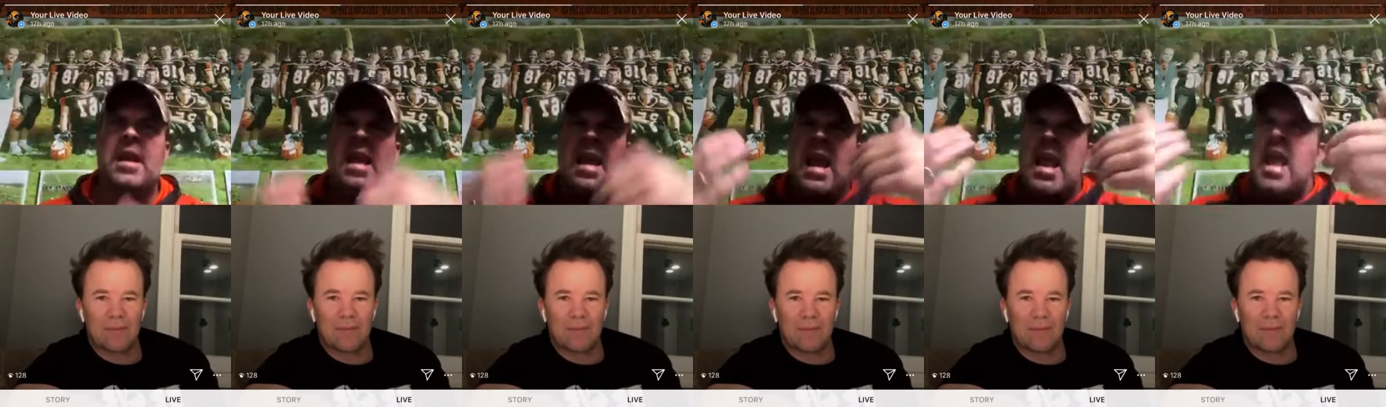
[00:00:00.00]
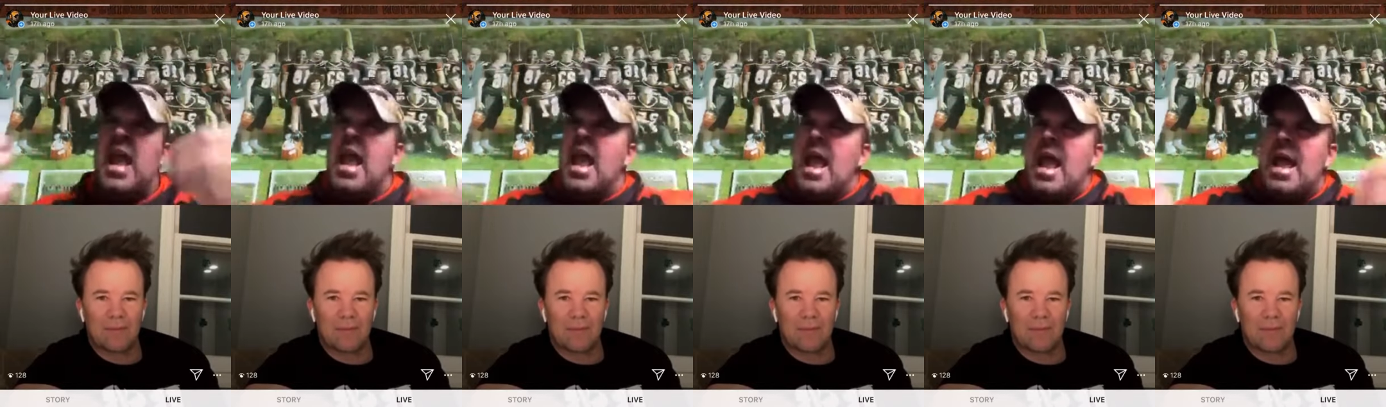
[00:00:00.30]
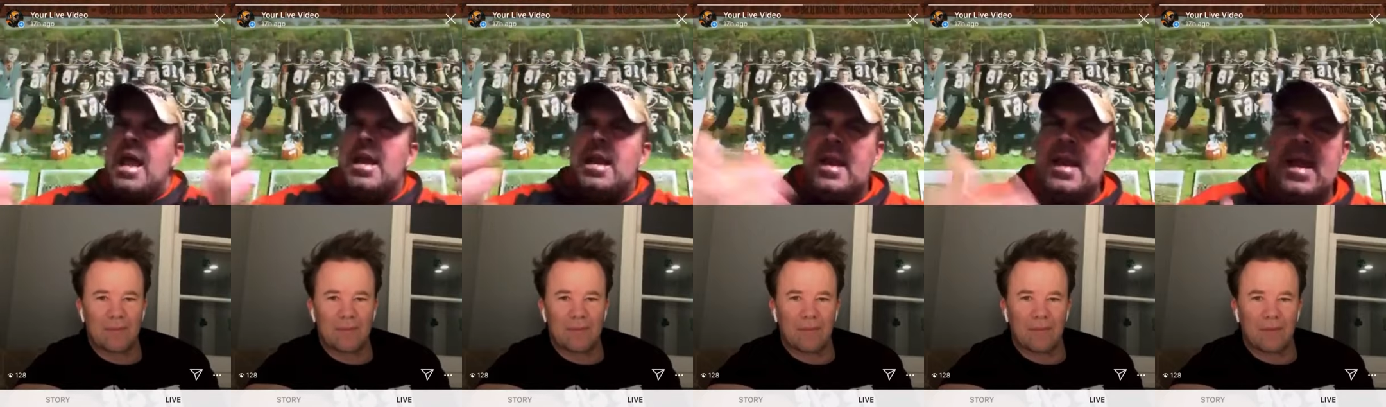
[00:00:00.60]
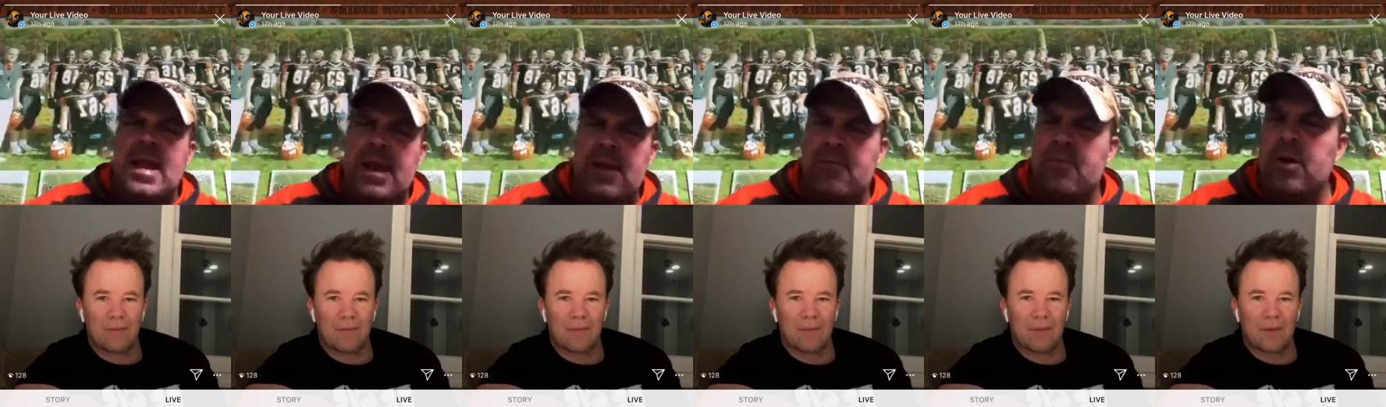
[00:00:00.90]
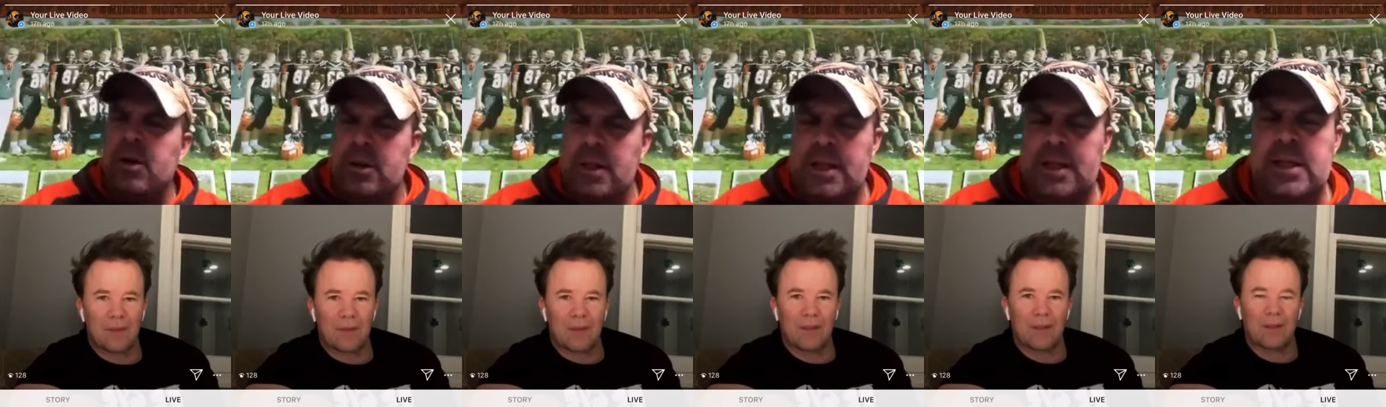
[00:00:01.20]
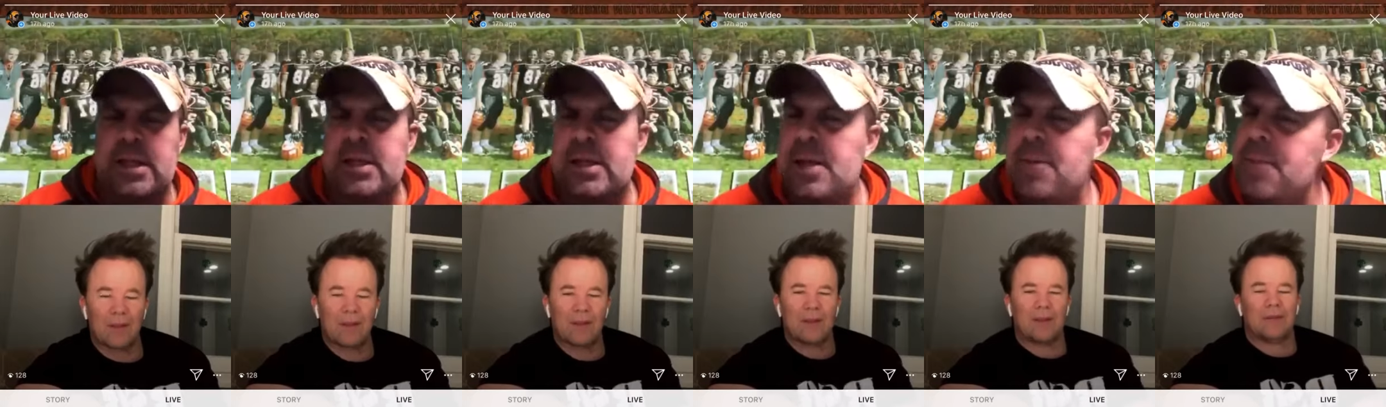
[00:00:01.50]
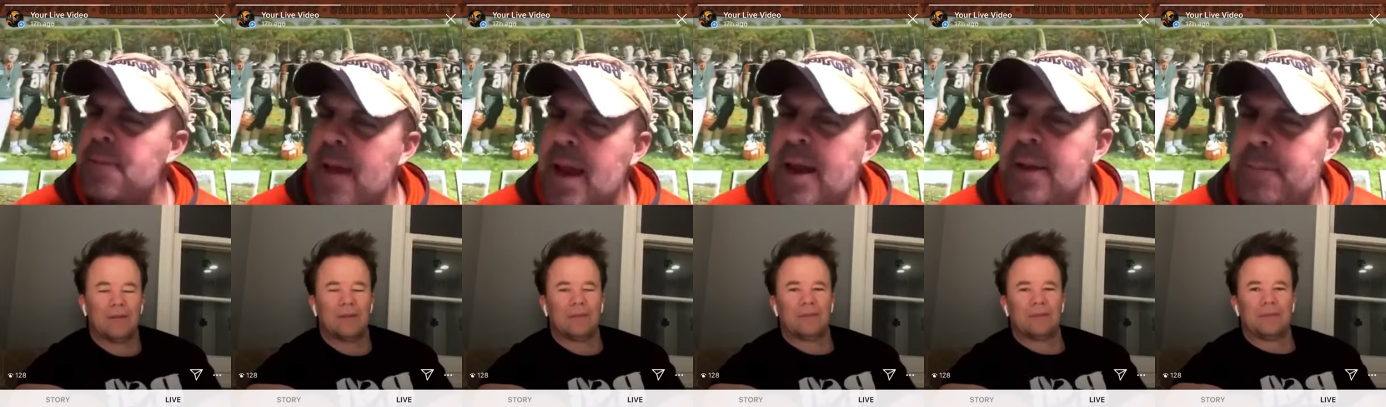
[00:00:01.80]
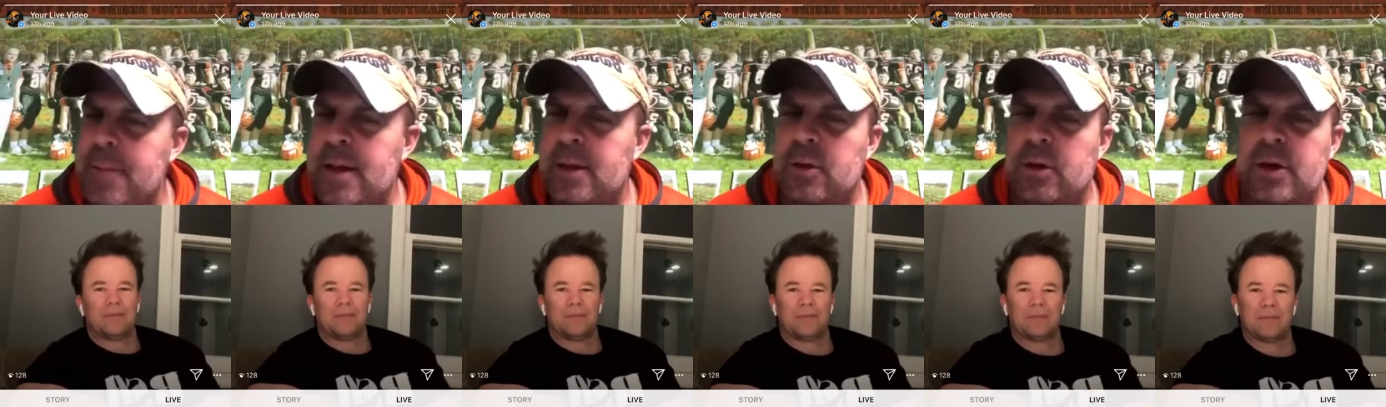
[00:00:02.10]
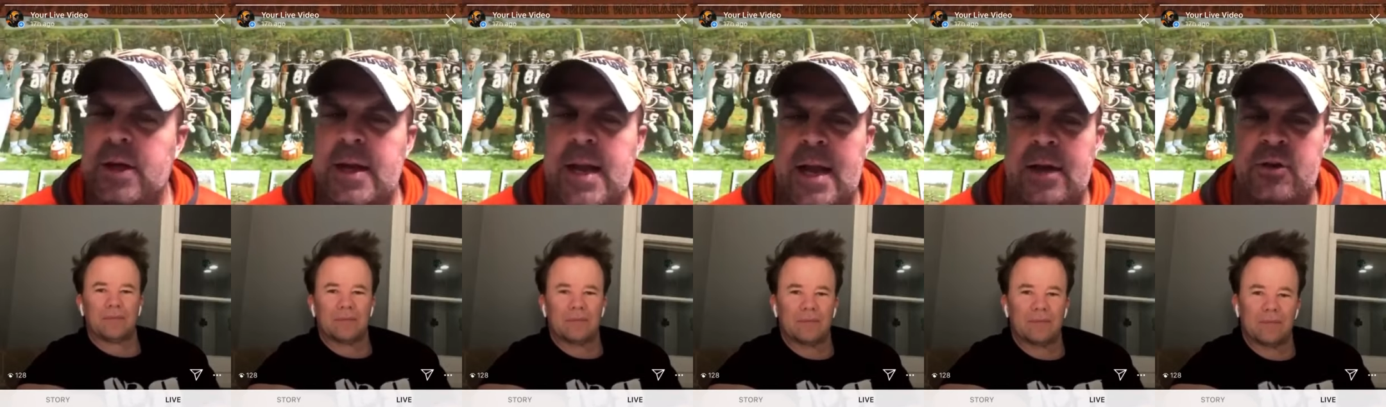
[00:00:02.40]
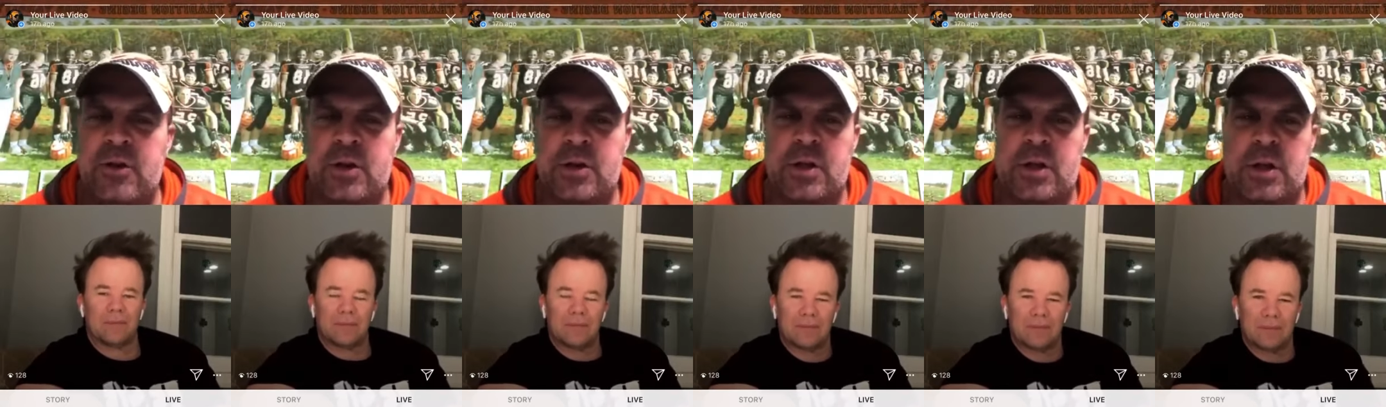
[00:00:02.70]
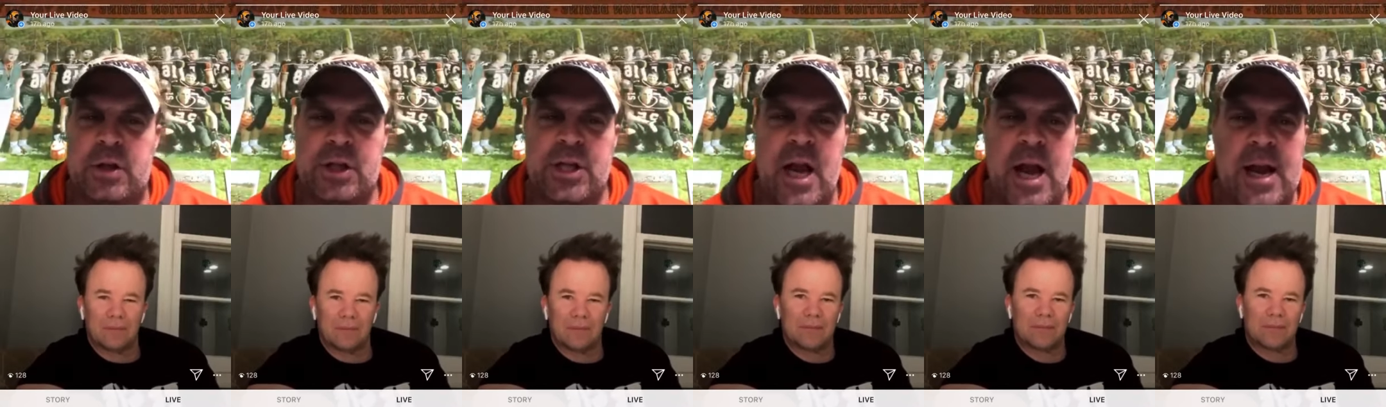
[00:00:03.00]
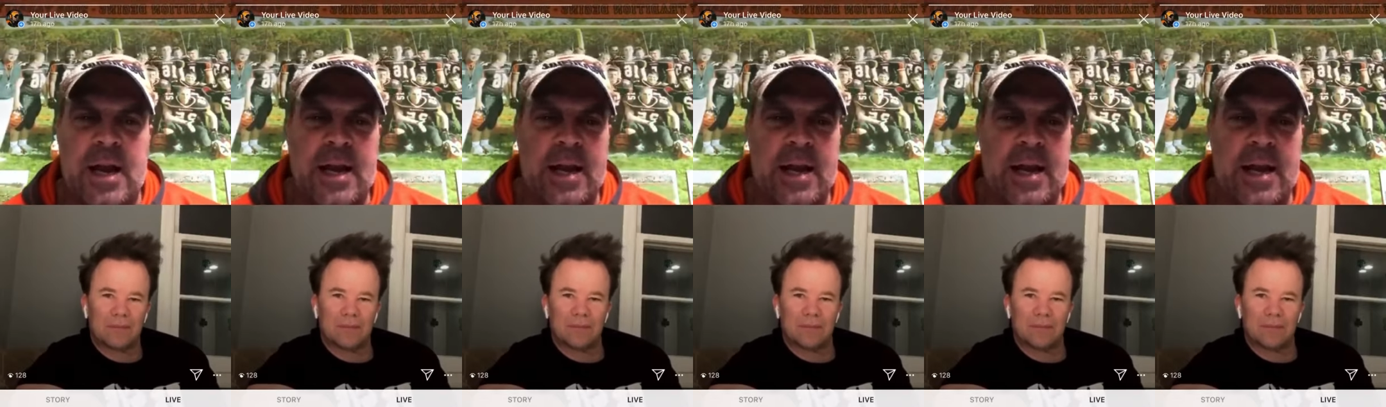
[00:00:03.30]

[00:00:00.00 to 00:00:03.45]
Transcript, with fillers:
Speaker 1: and he realistically may be looking at just a signee